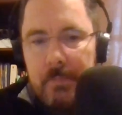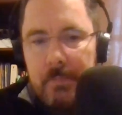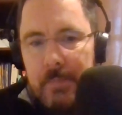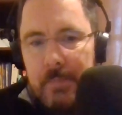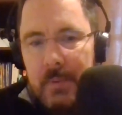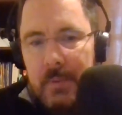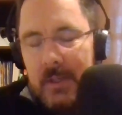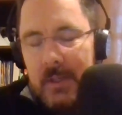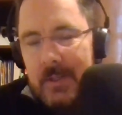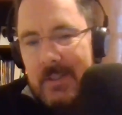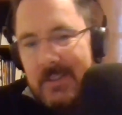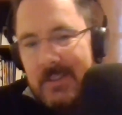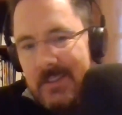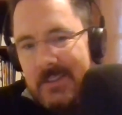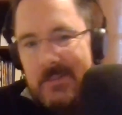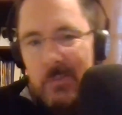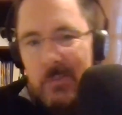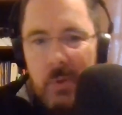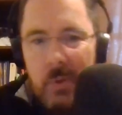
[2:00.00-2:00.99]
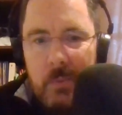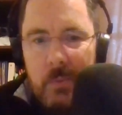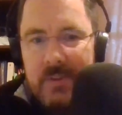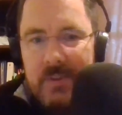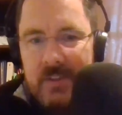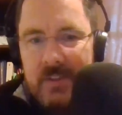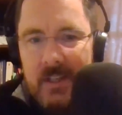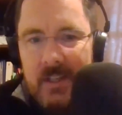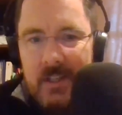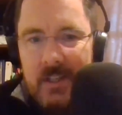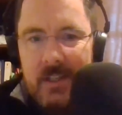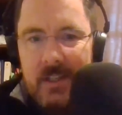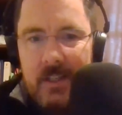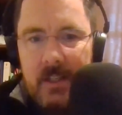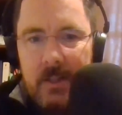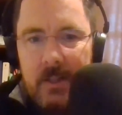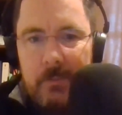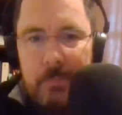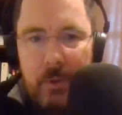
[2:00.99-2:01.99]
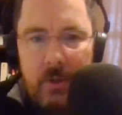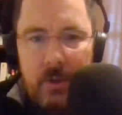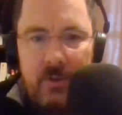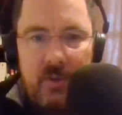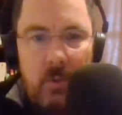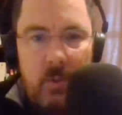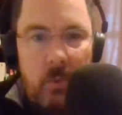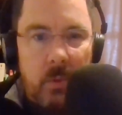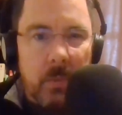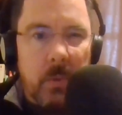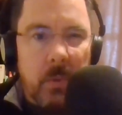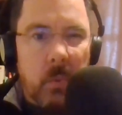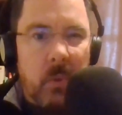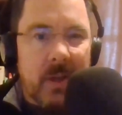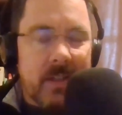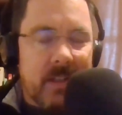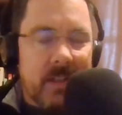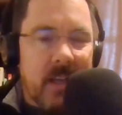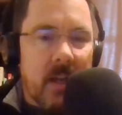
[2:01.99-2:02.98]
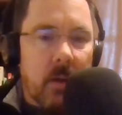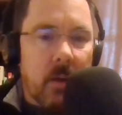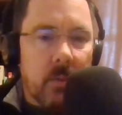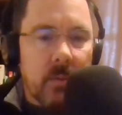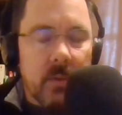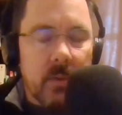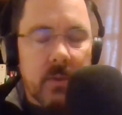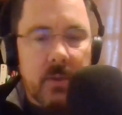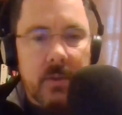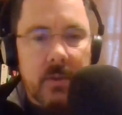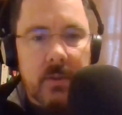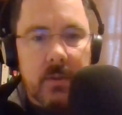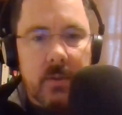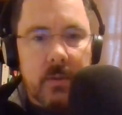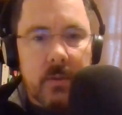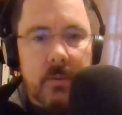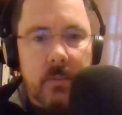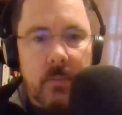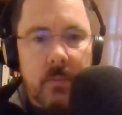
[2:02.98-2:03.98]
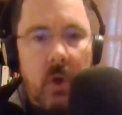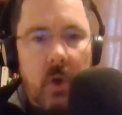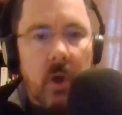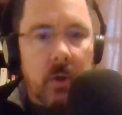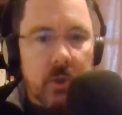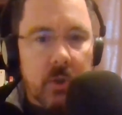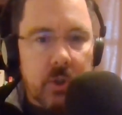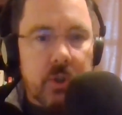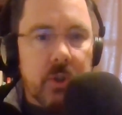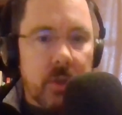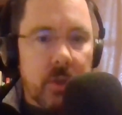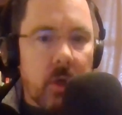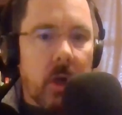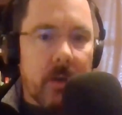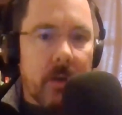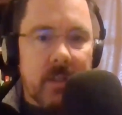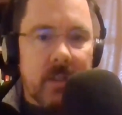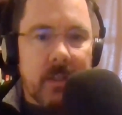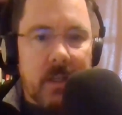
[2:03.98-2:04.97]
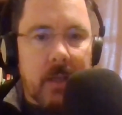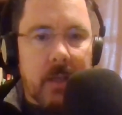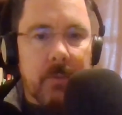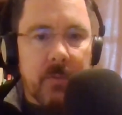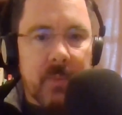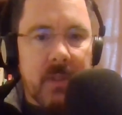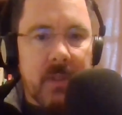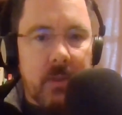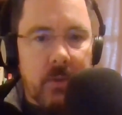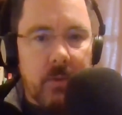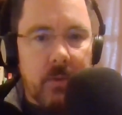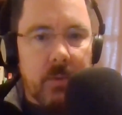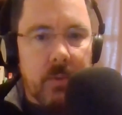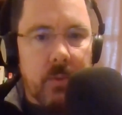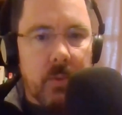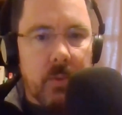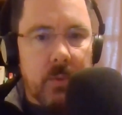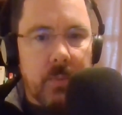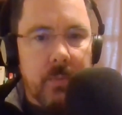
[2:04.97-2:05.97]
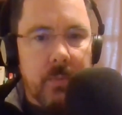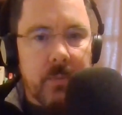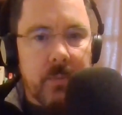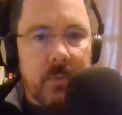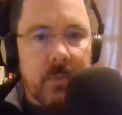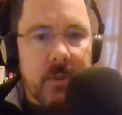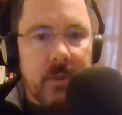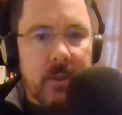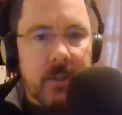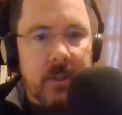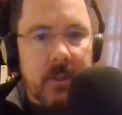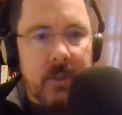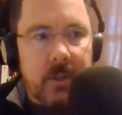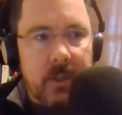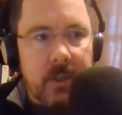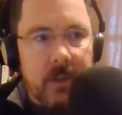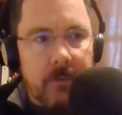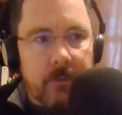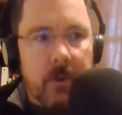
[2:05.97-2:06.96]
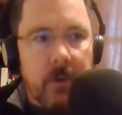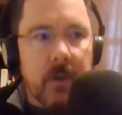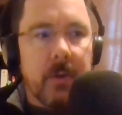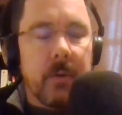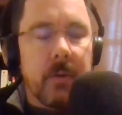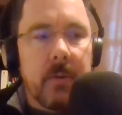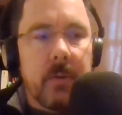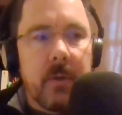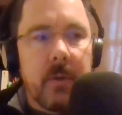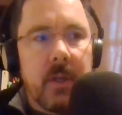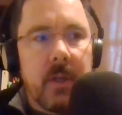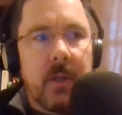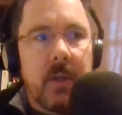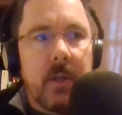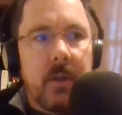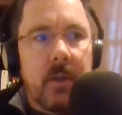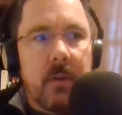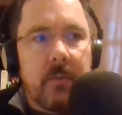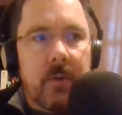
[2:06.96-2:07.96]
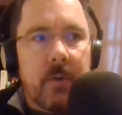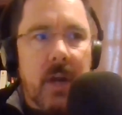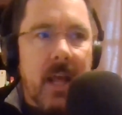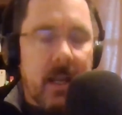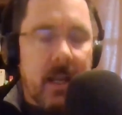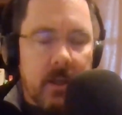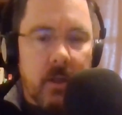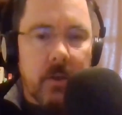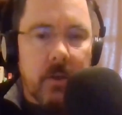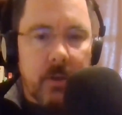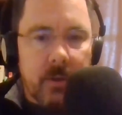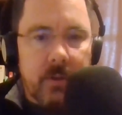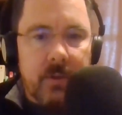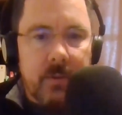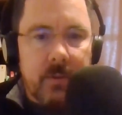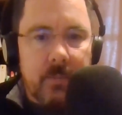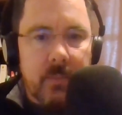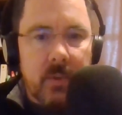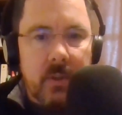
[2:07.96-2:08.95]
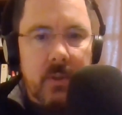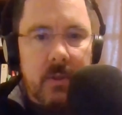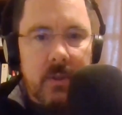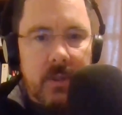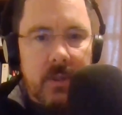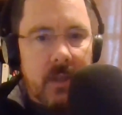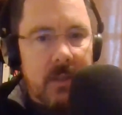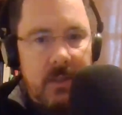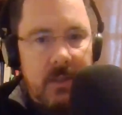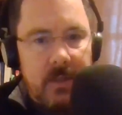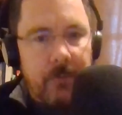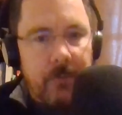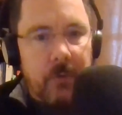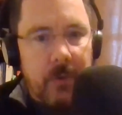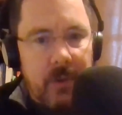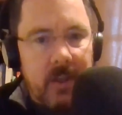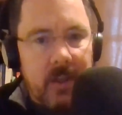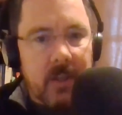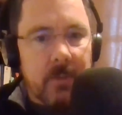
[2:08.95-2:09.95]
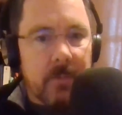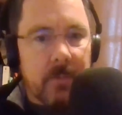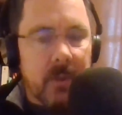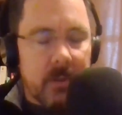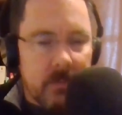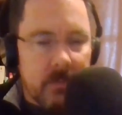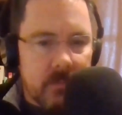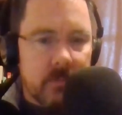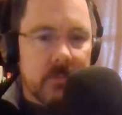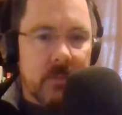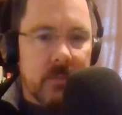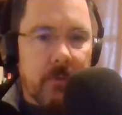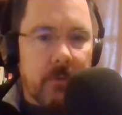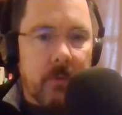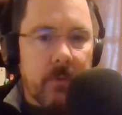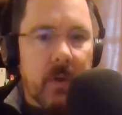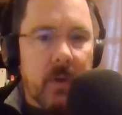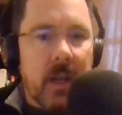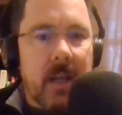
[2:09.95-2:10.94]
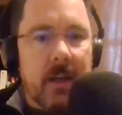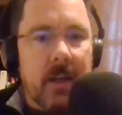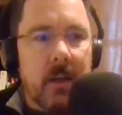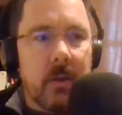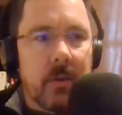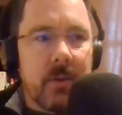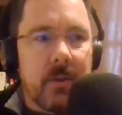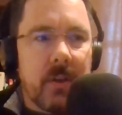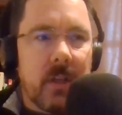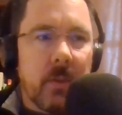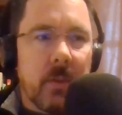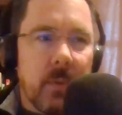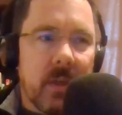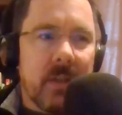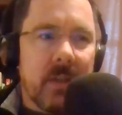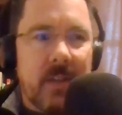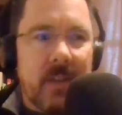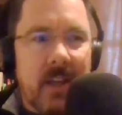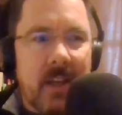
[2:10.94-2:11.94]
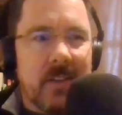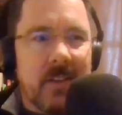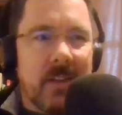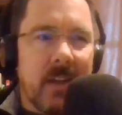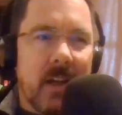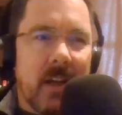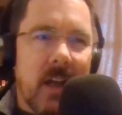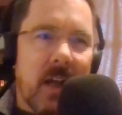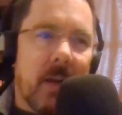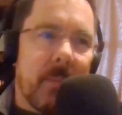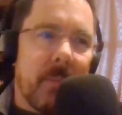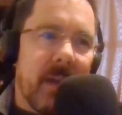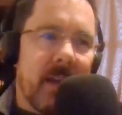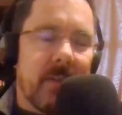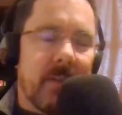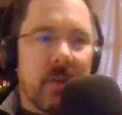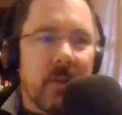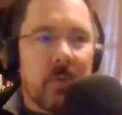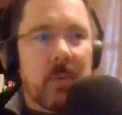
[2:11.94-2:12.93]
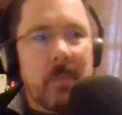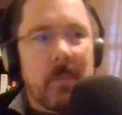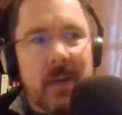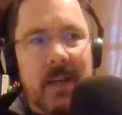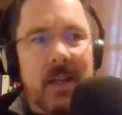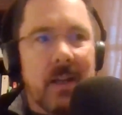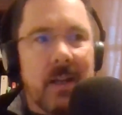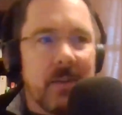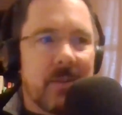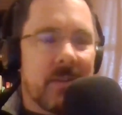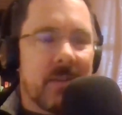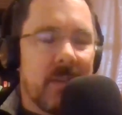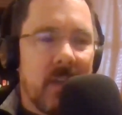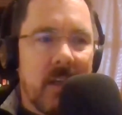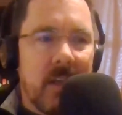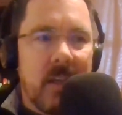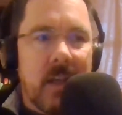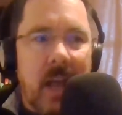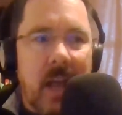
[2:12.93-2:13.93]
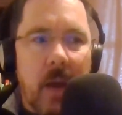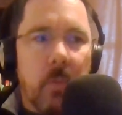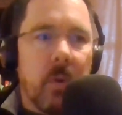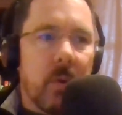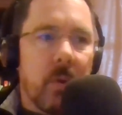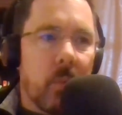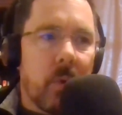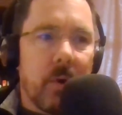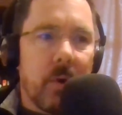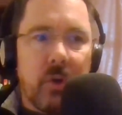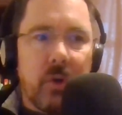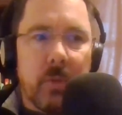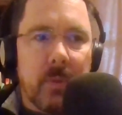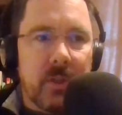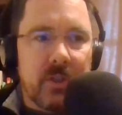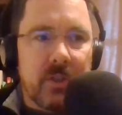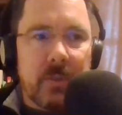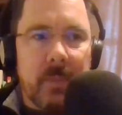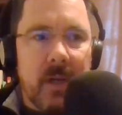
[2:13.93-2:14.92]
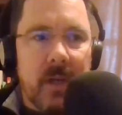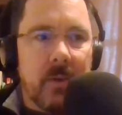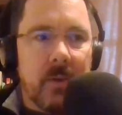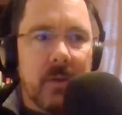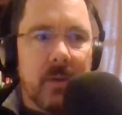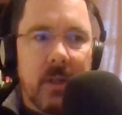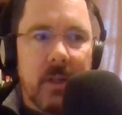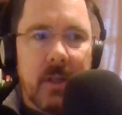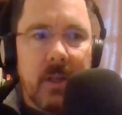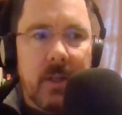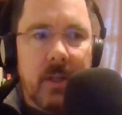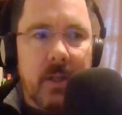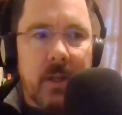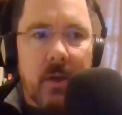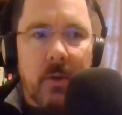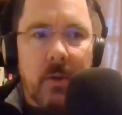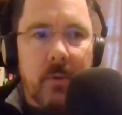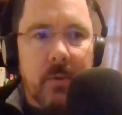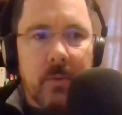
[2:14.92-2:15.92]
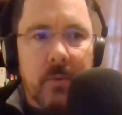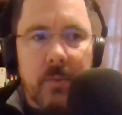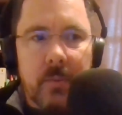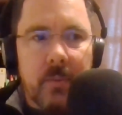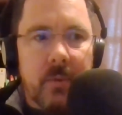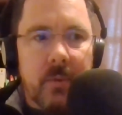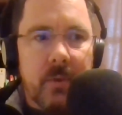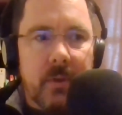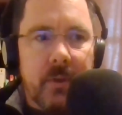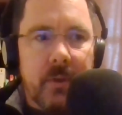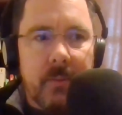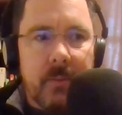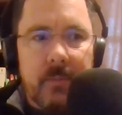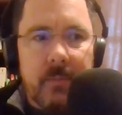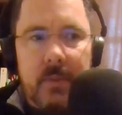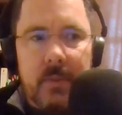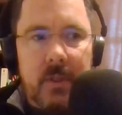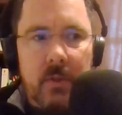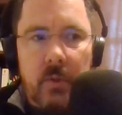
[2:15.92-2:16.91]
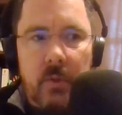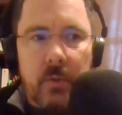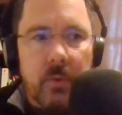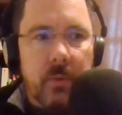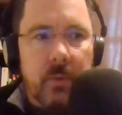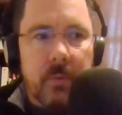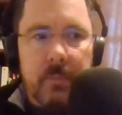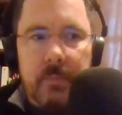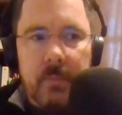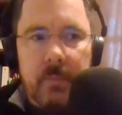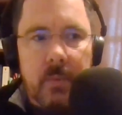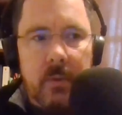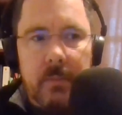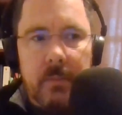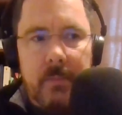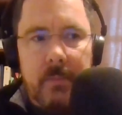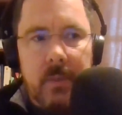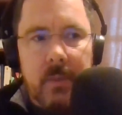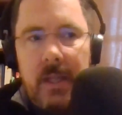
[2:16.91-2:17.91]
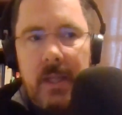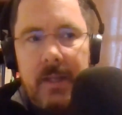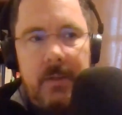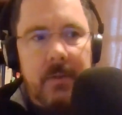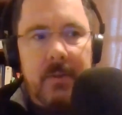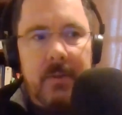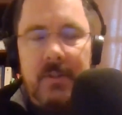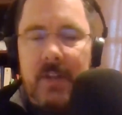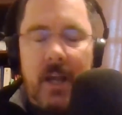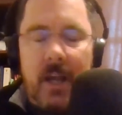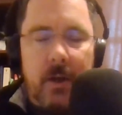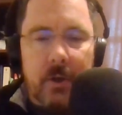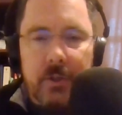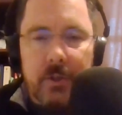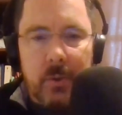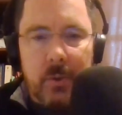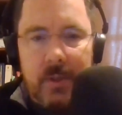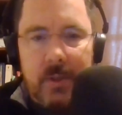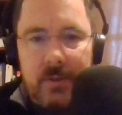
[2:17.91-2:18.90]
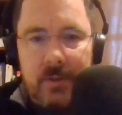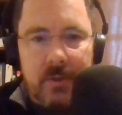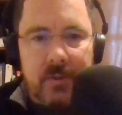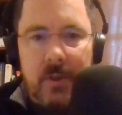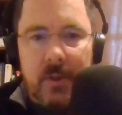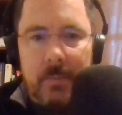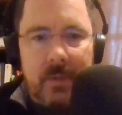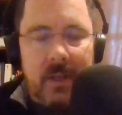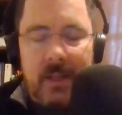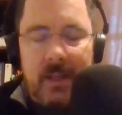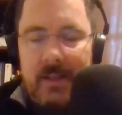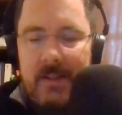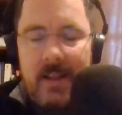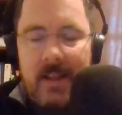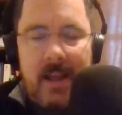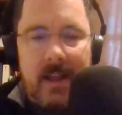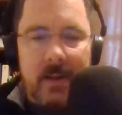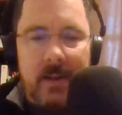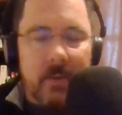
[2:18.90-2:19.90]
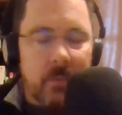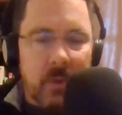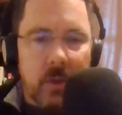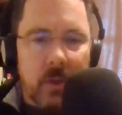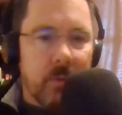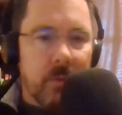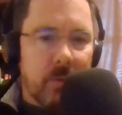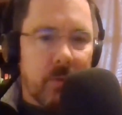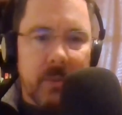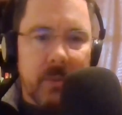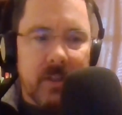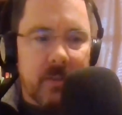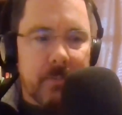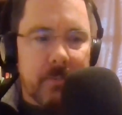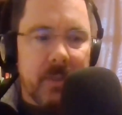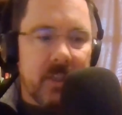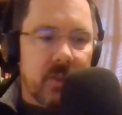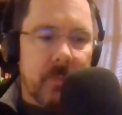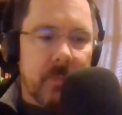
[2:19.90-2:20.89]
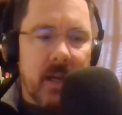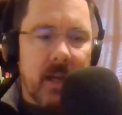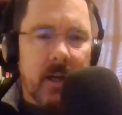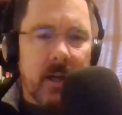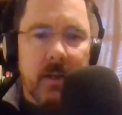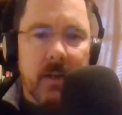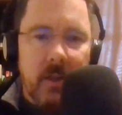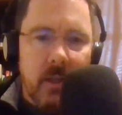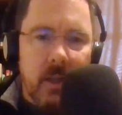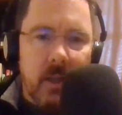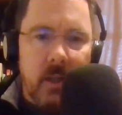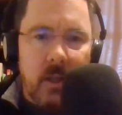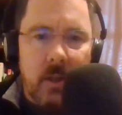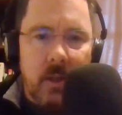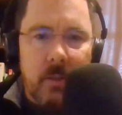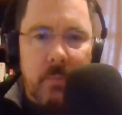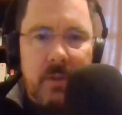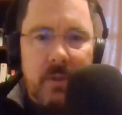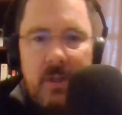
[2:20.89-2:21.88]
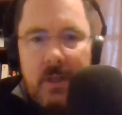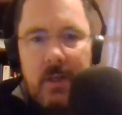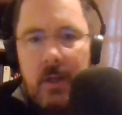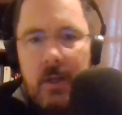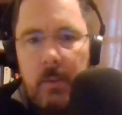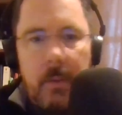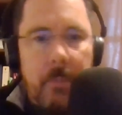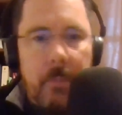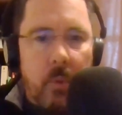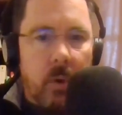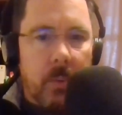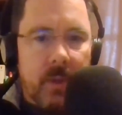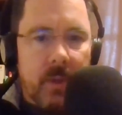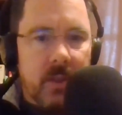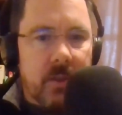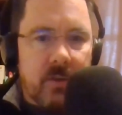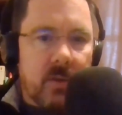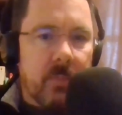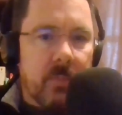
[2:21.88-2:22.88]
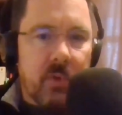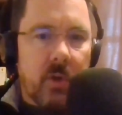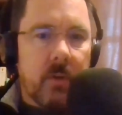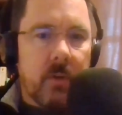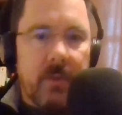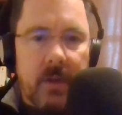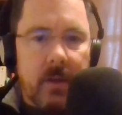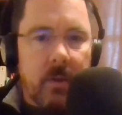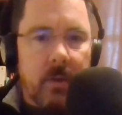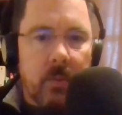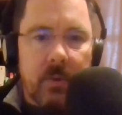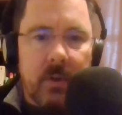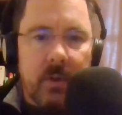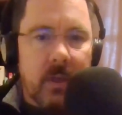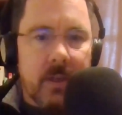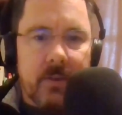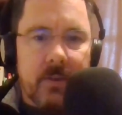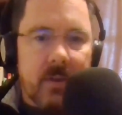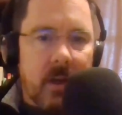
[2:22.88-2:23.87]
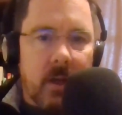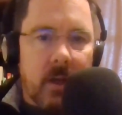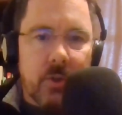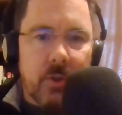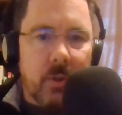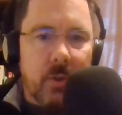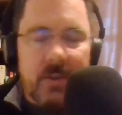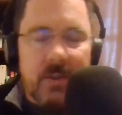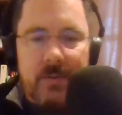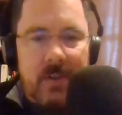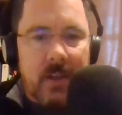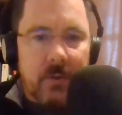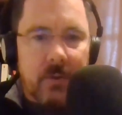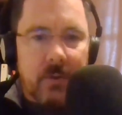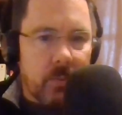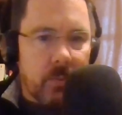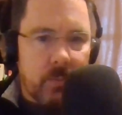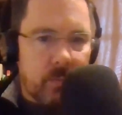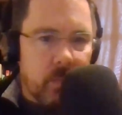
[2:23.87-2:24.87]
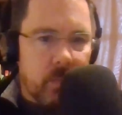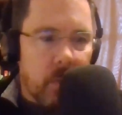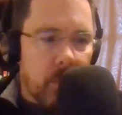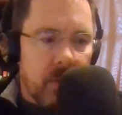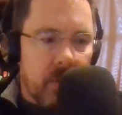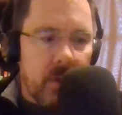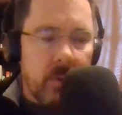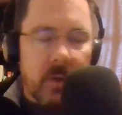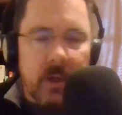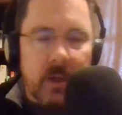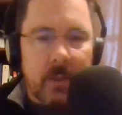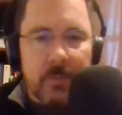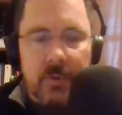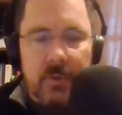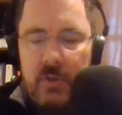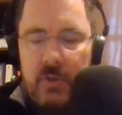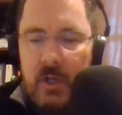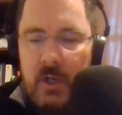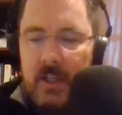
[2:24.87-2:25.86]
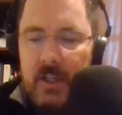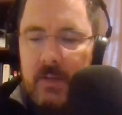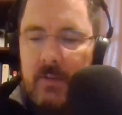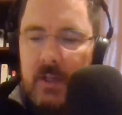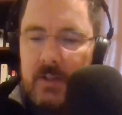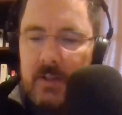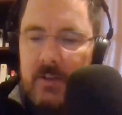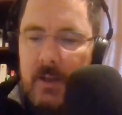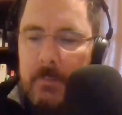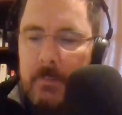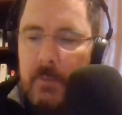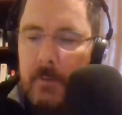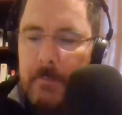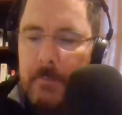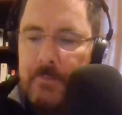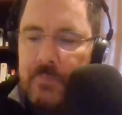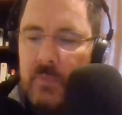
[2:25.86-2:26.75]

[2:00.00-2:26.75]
But what we say in person, what we write down, should oftentimes be two different vernaculars. Not different things, but different vernaculars. Like we can say, oh man, if this were my house, I wouldn't worry too much about, these old lead solder joints or something like that. And we go into a big speech about it. But then in our report, we can just observe, yeah, there was lead solder joints, if that's what we're doing. I'm just trying to give an example.